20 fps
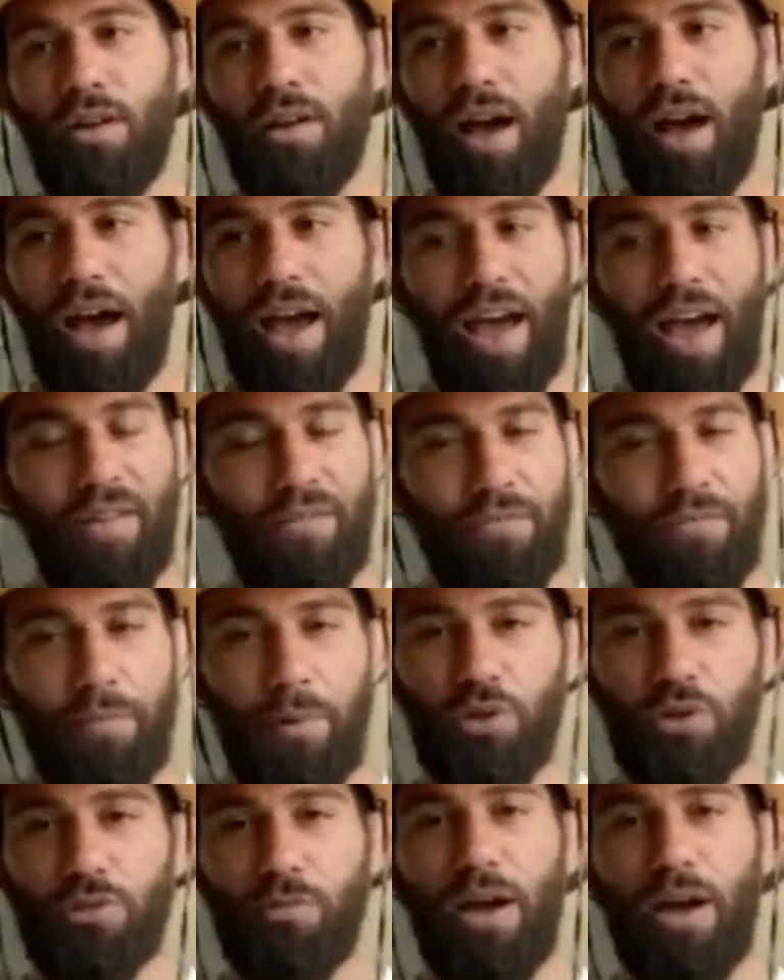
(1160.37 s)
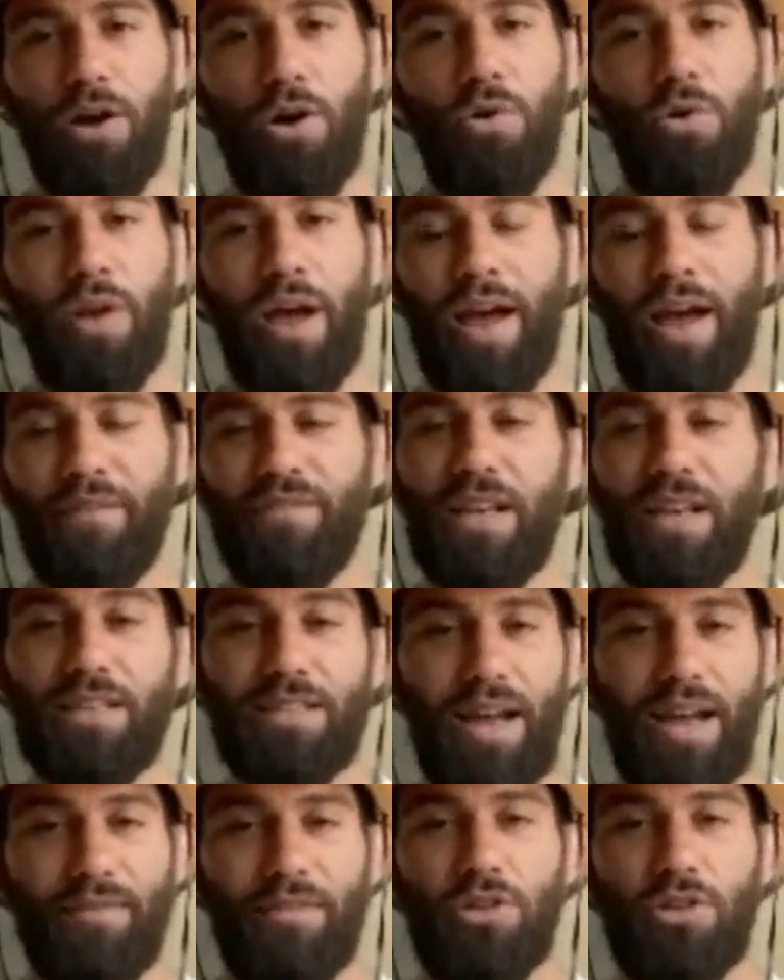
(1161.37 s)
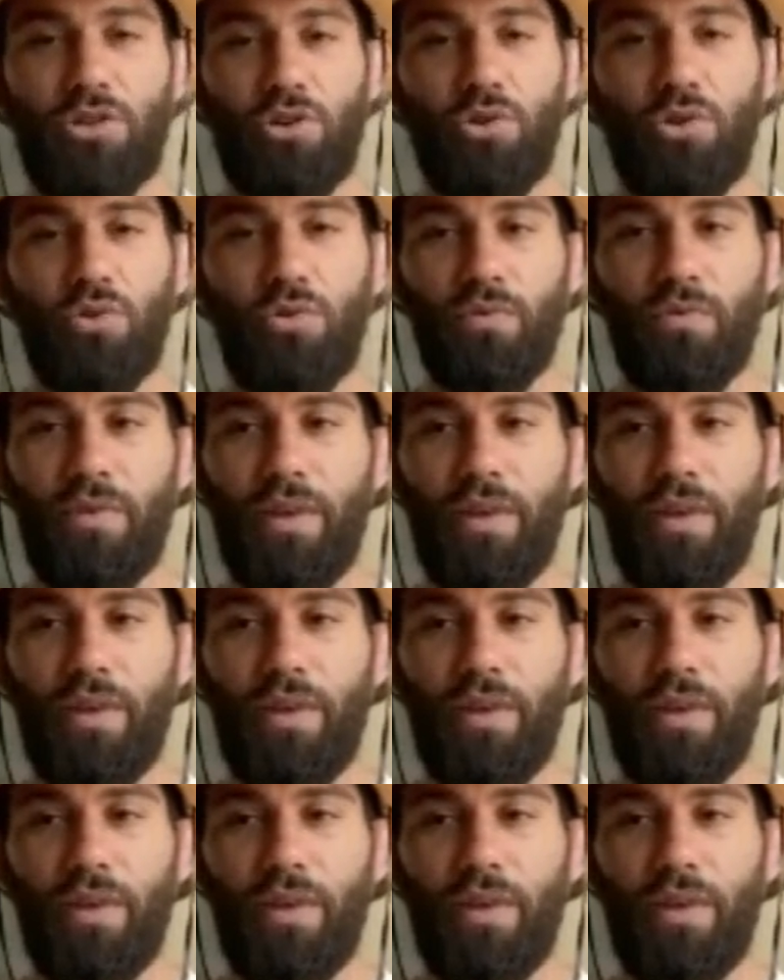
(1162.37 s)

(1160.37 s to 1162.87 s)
I have bills of my own. I have things I have to do.